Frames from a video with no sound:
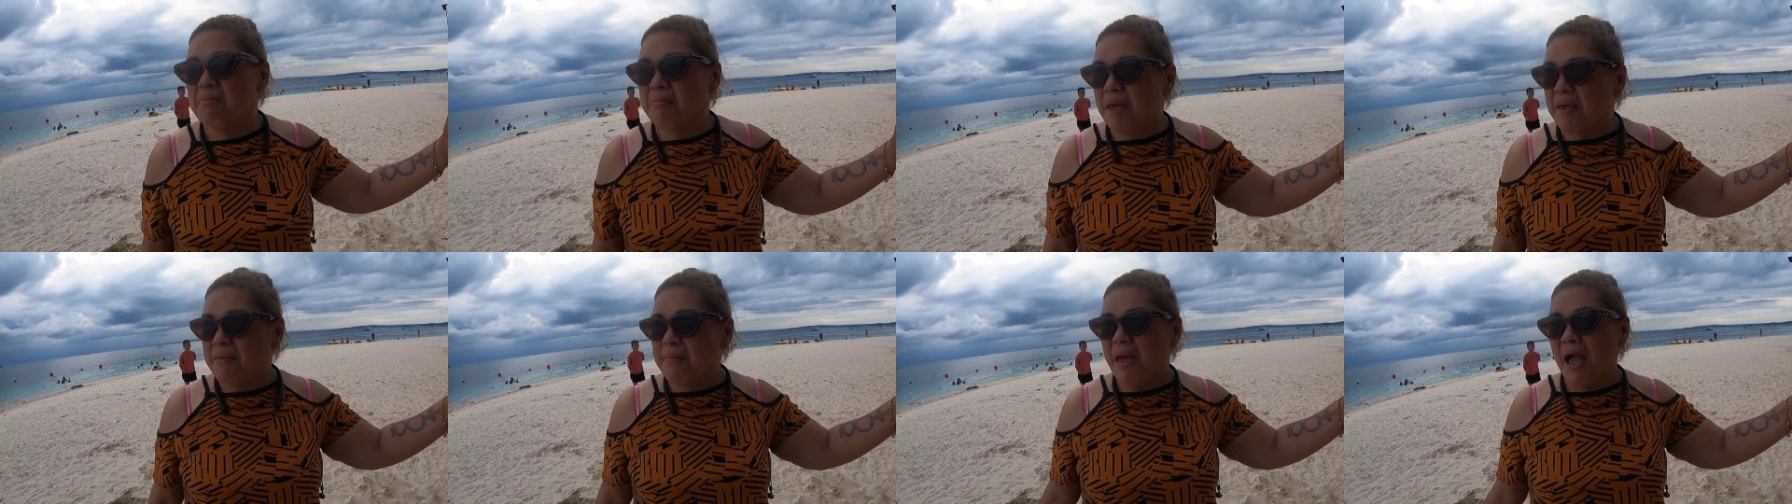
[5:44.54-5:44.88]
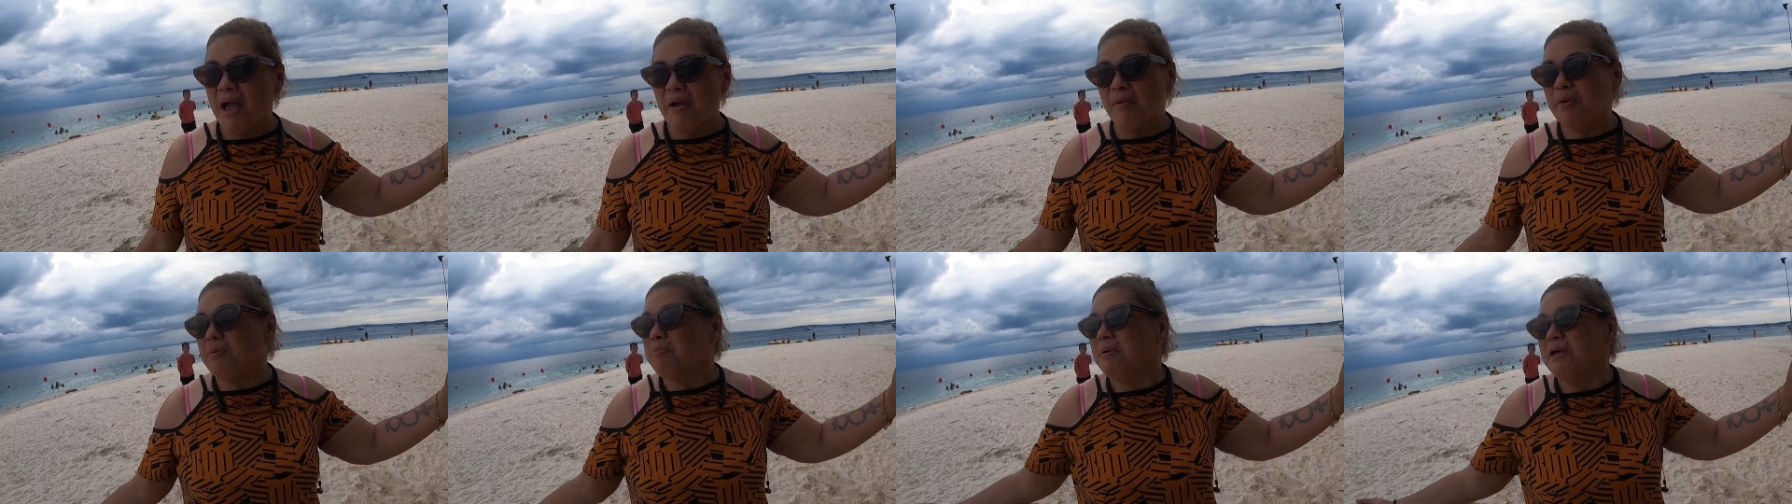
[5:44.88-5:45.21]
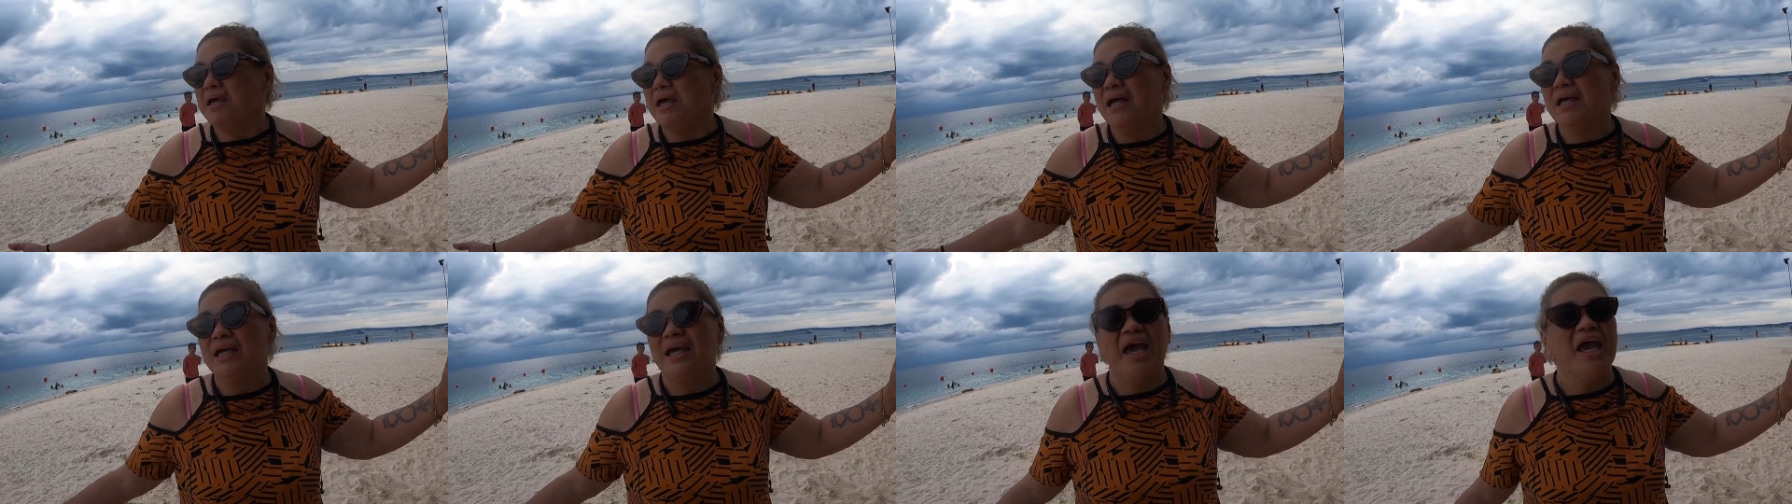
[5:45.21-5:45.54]
maybe uh, I will be
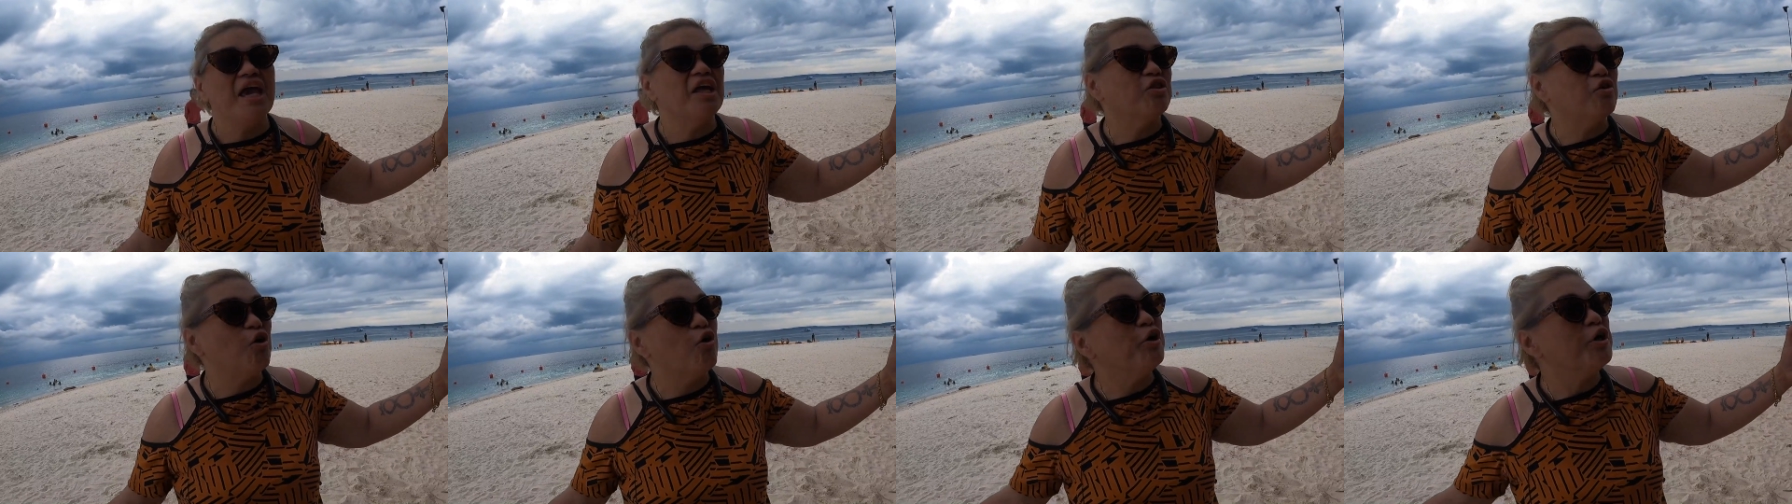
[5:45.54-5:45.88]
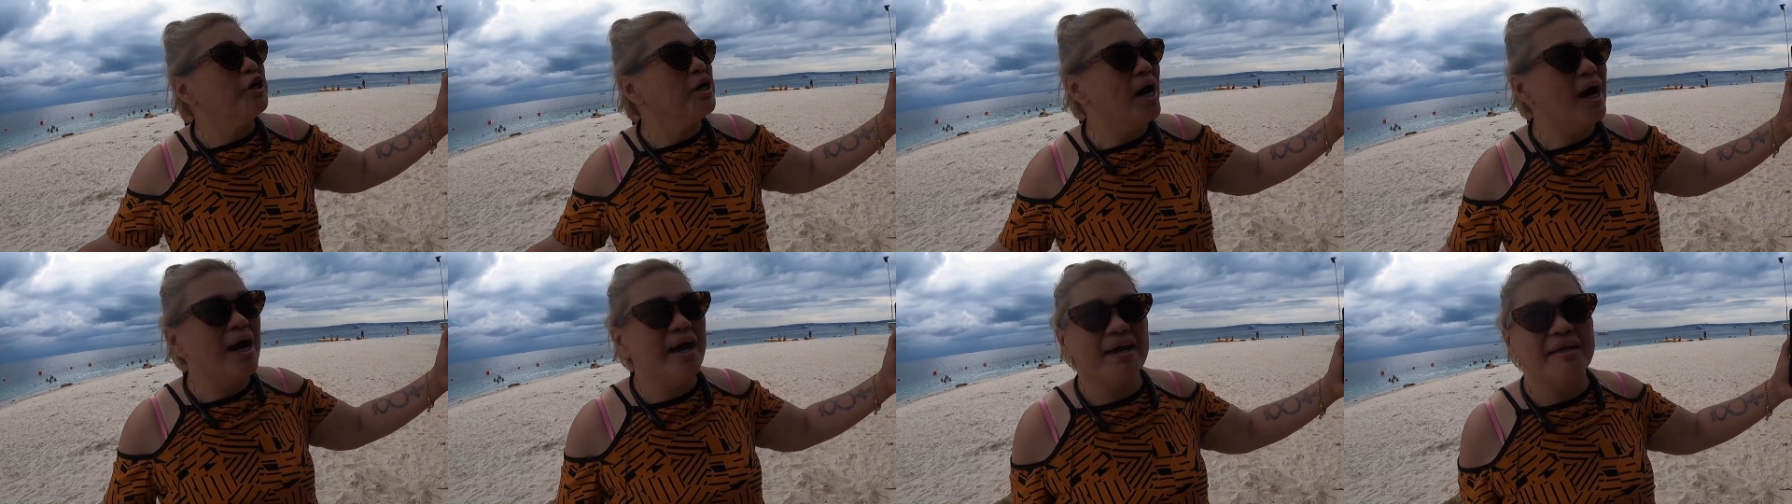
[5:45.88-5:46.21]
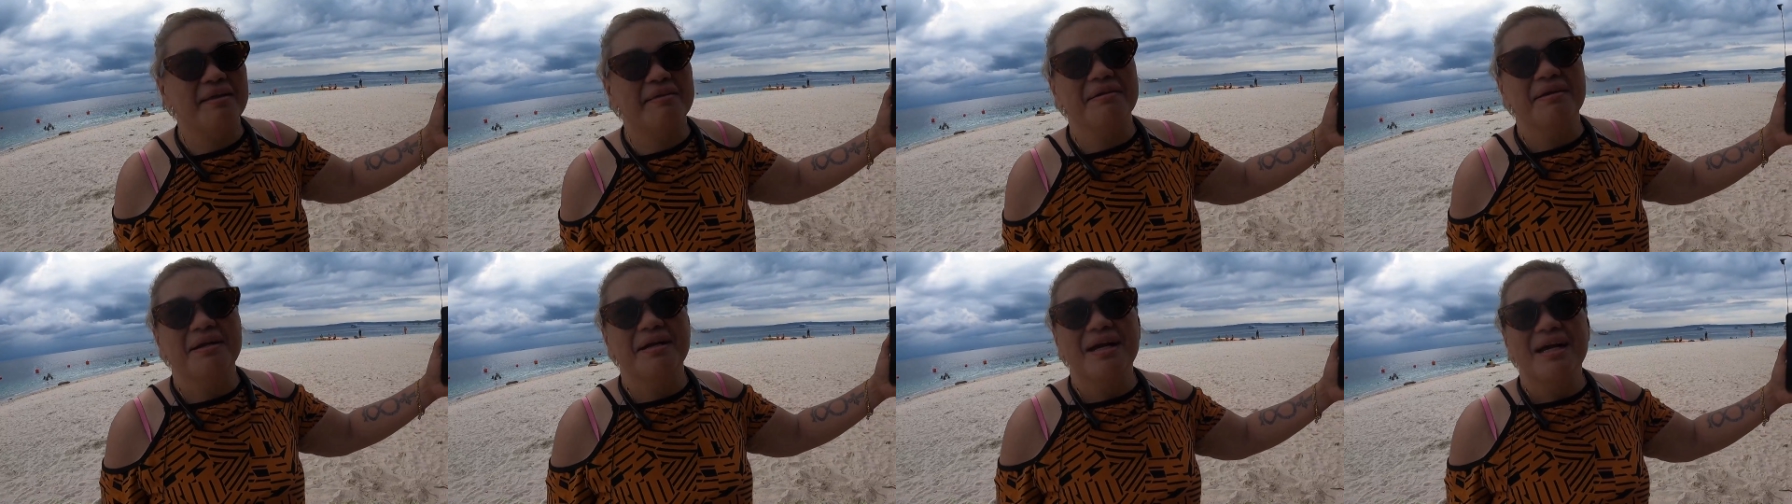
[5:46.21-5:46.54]
eight or nine.
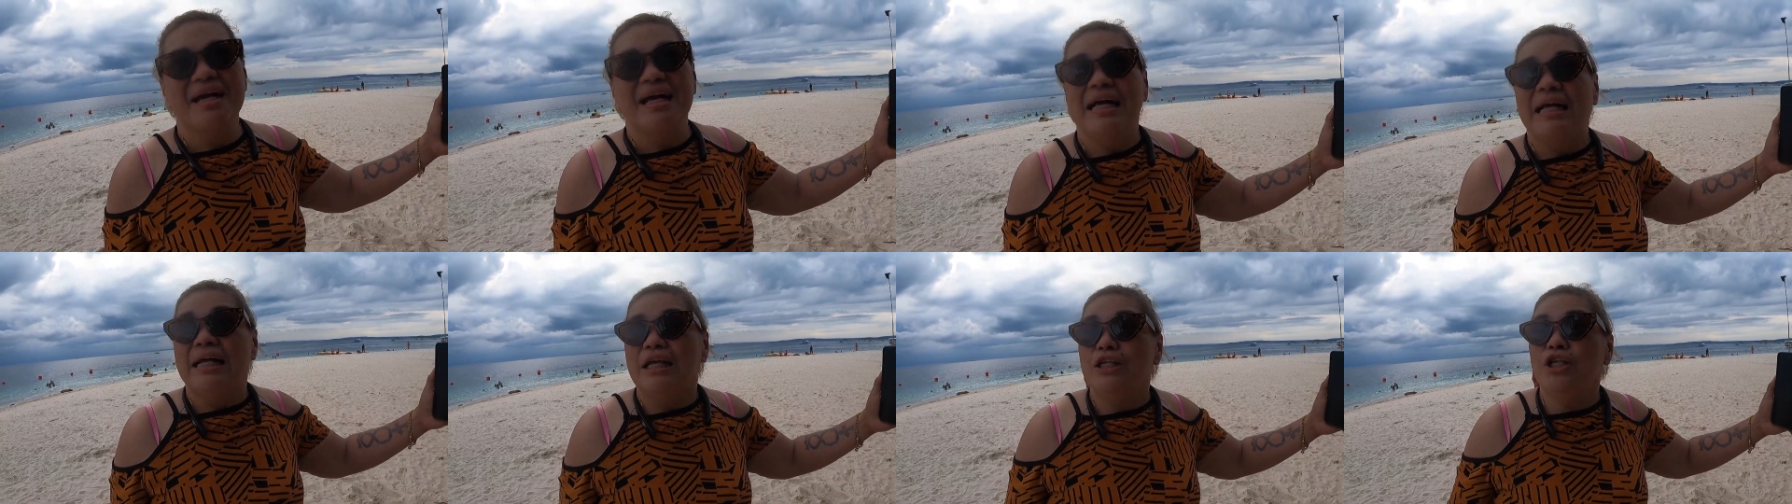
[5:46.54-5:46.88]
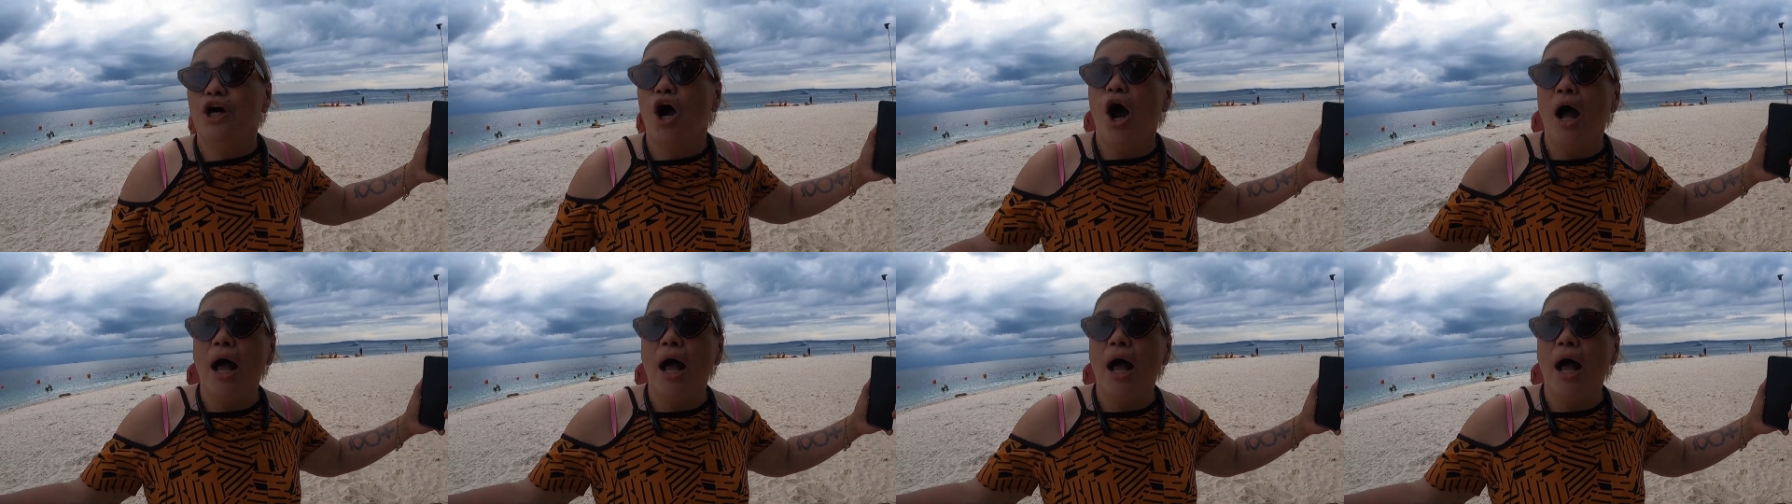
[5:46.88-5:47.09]
Oh, okay.